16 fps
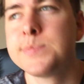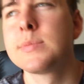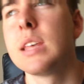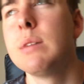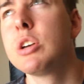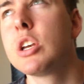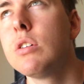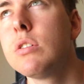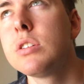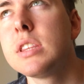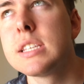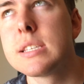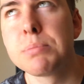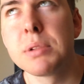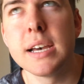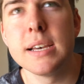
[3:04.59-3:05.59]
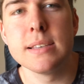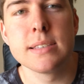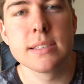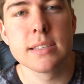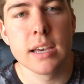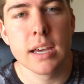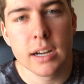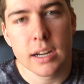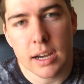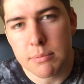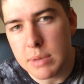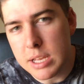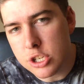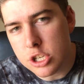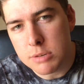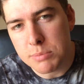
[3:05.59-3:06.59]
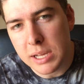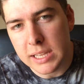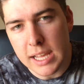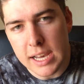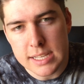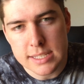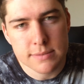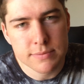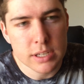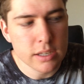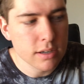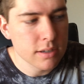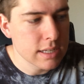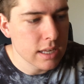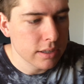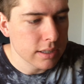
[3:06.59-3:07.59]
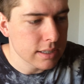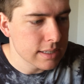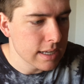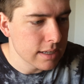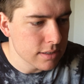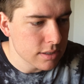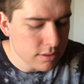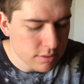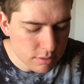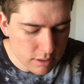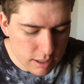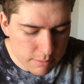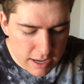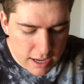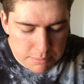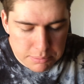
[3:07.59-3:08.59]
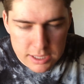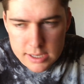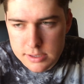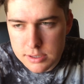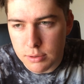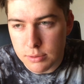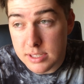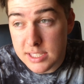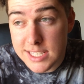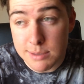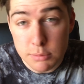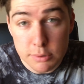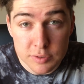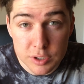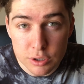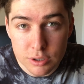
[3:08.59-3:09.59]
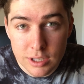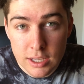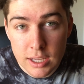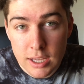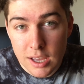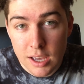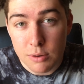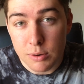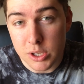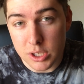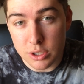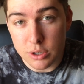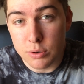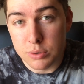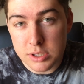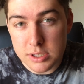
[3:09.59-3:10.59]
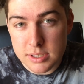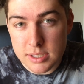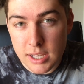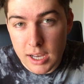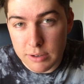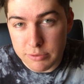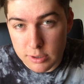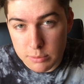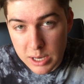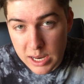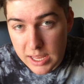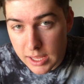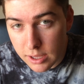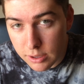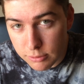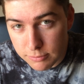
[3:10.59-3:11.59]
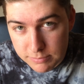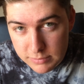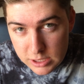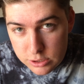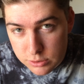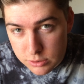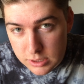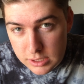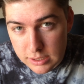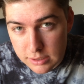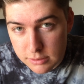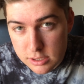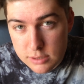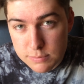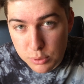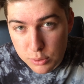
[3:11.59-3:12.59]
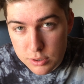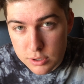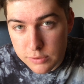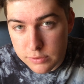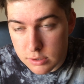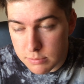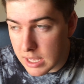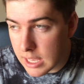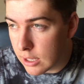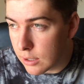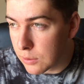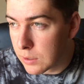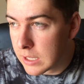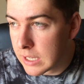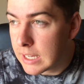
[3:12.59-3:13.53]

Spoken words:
And we go into this place, and I mentioned in my last video telling a tennis story about a place called Somerville, where the courts are from hell, literally spawned from hell.